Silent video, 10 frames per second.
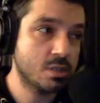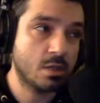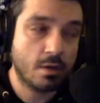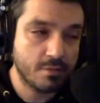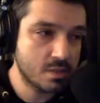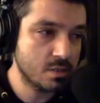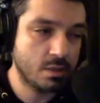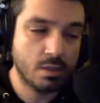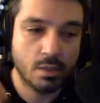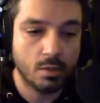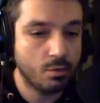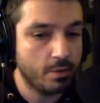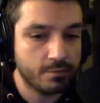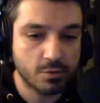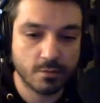And obviously,
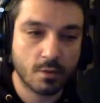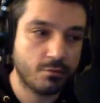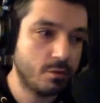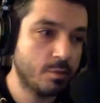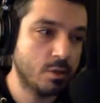if Javon Freeman